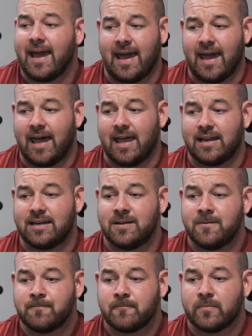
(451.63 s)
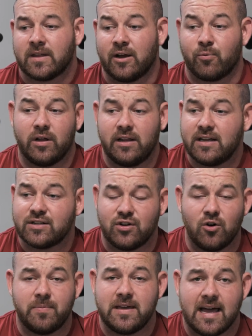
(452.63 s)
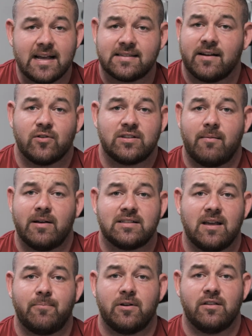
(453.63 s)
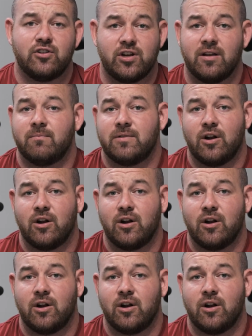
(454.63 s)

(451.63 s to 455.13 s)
And it really is no BS every time I step into the gym.